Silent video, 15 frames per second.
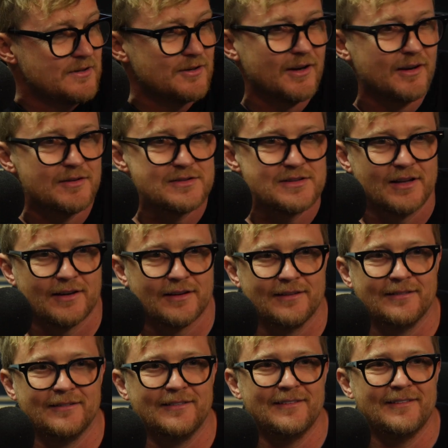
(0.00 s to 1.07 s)
it's like,
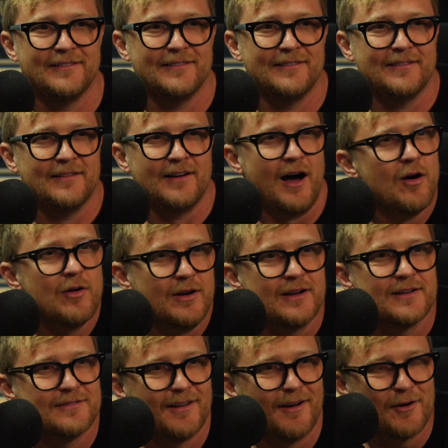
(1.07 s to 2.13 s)
how can
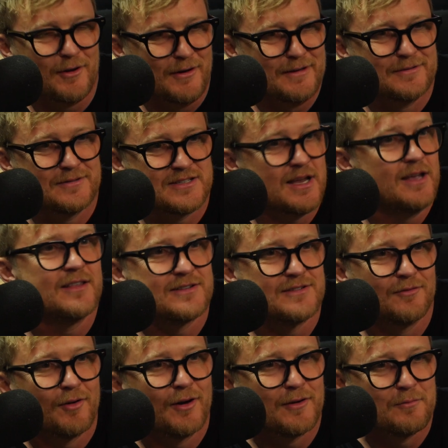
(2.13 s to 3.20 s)
I say this
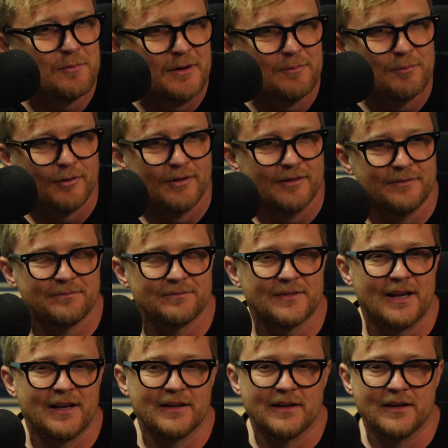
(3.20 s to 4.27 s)
in front of people?
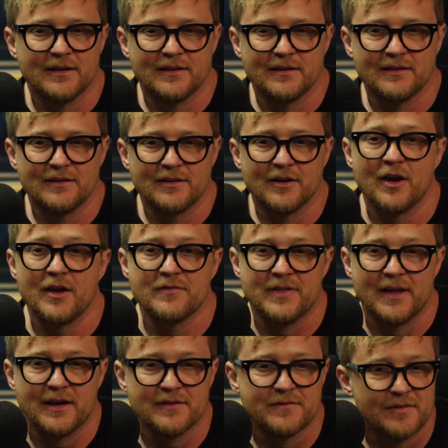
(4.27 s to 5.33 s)
And then, you know, if
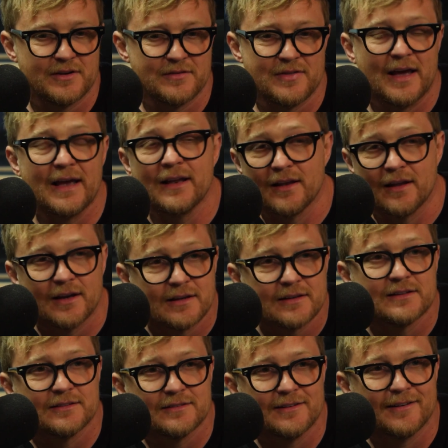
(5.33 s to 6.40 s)
they
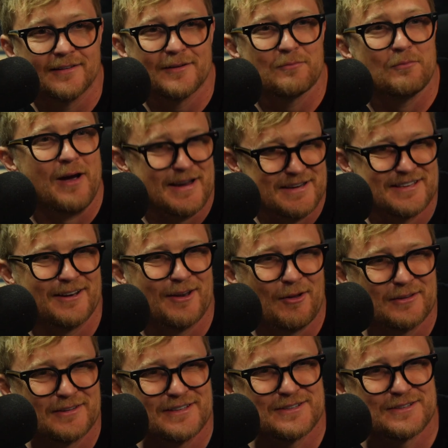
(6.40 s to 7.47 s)
like it, then it makes it a
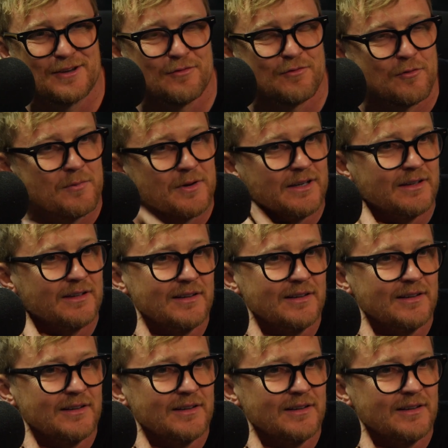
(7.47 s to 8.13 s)
lot easier for me.